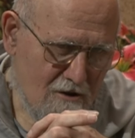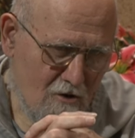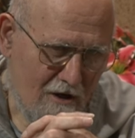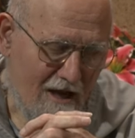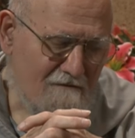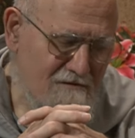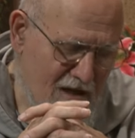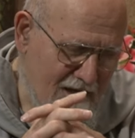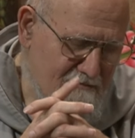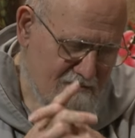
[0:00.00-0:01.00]
or have
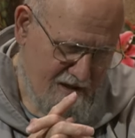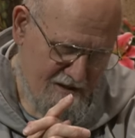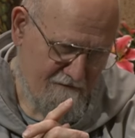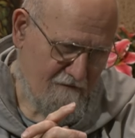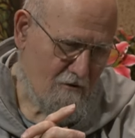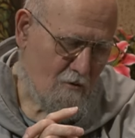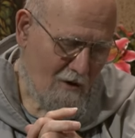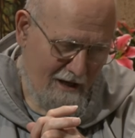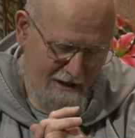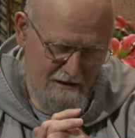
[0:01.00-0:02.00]
not been for a
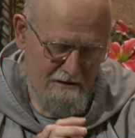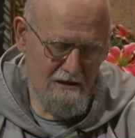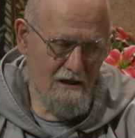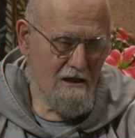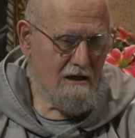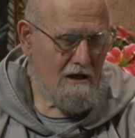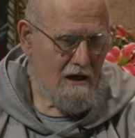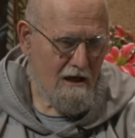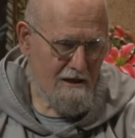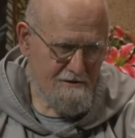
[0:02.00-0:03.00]
while
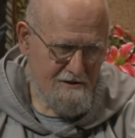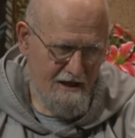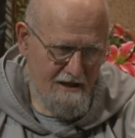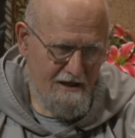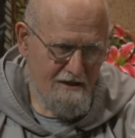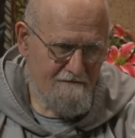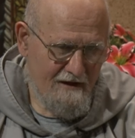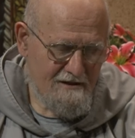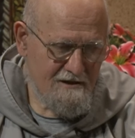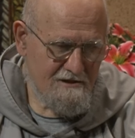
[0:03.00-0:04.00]
uh, taking
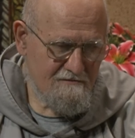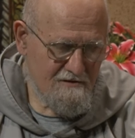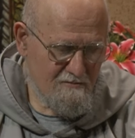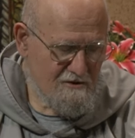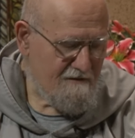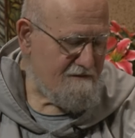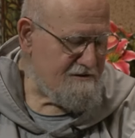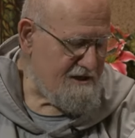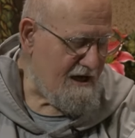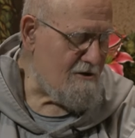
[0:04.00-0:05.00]
advantage of the beautiful
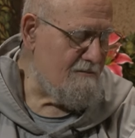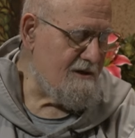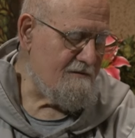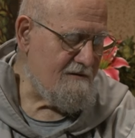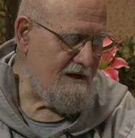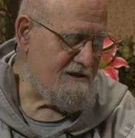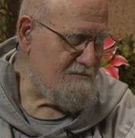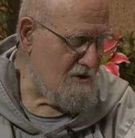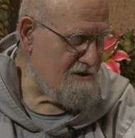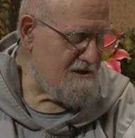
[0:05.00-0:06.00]
sacrament of God's
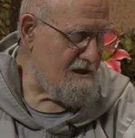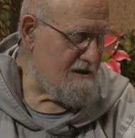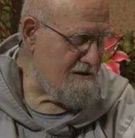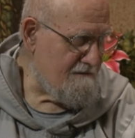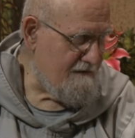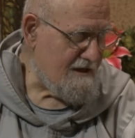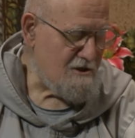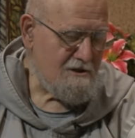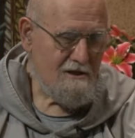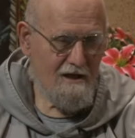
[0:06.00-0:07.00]
mercy and
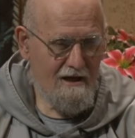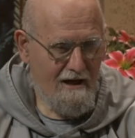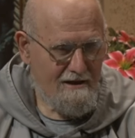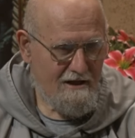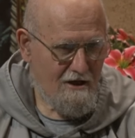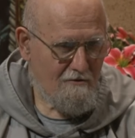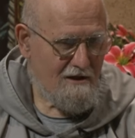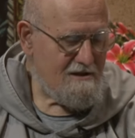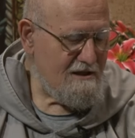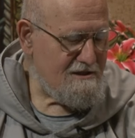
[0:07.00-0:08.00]
confession. Yes. And here
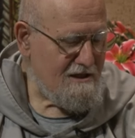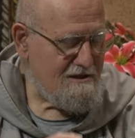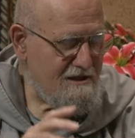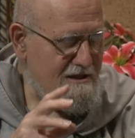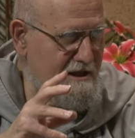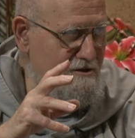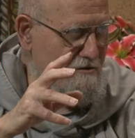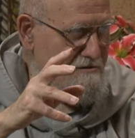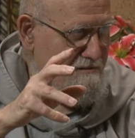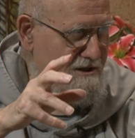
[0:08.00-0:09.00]
he isn't he sending
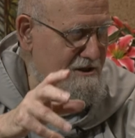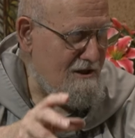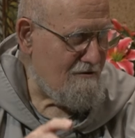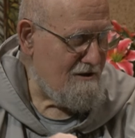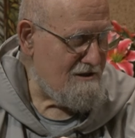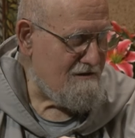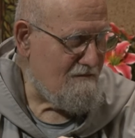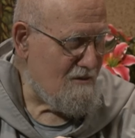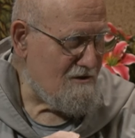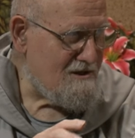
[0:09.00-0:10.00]
those missionaries
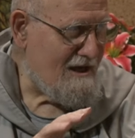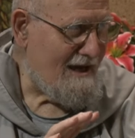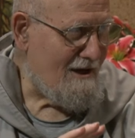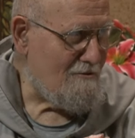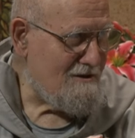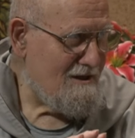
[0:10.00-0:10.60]
of mercy out?